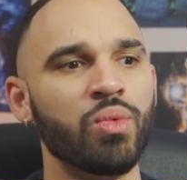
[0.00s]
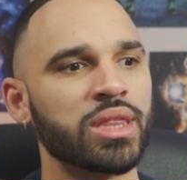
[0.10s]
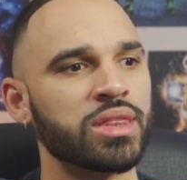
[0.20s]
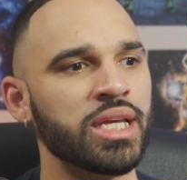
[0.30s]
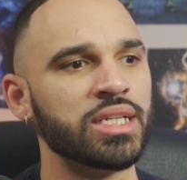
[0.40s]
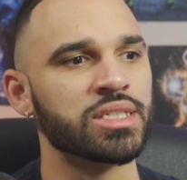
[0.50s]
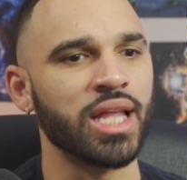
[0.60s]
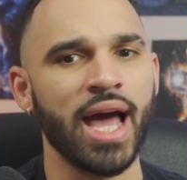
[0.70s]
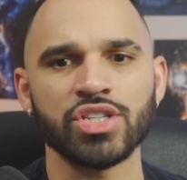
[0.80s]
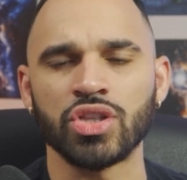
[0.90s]
with these
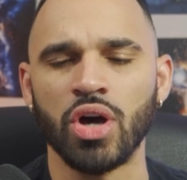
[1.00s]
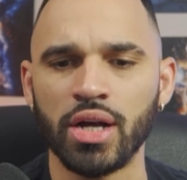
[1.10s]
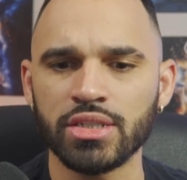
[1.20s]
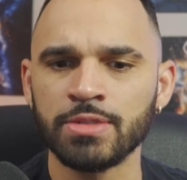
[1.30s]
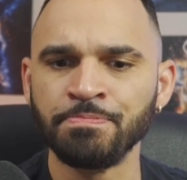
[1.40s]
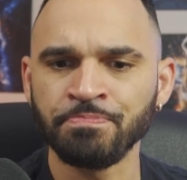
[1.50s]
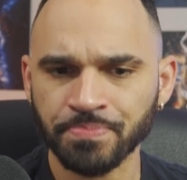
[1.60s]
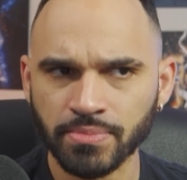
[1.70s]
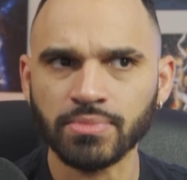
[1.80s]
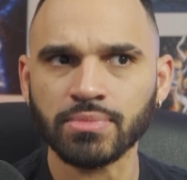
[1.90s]
last thoughts,
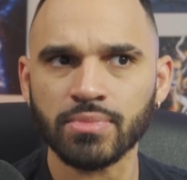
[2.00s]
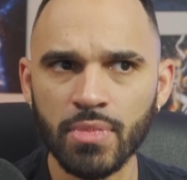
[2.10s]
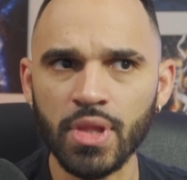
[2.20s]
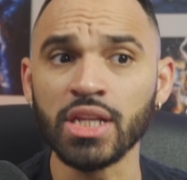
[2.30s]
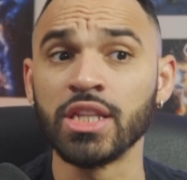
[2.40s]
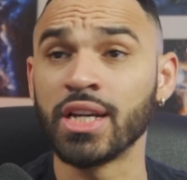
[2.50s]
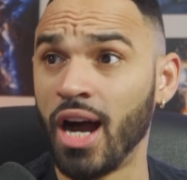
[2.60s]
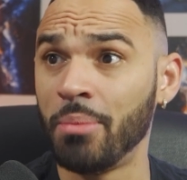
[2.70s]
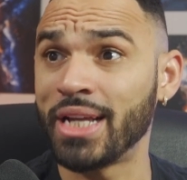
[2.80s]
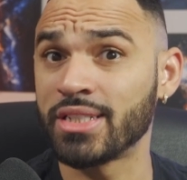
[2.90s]
the
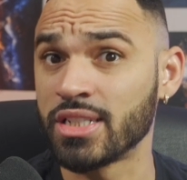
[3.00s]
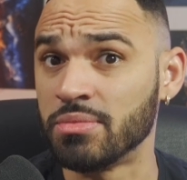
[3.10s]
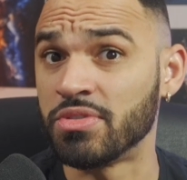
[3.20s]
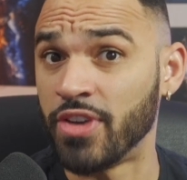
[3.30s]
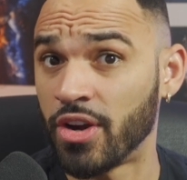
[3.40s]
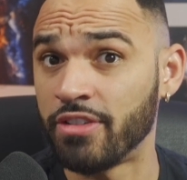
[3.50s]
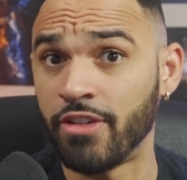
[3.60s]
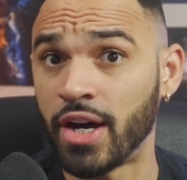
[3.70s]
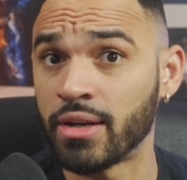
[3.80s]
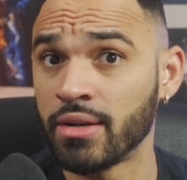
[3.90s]
combat system is very
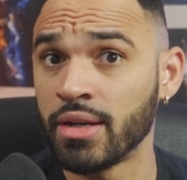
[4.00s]
fun.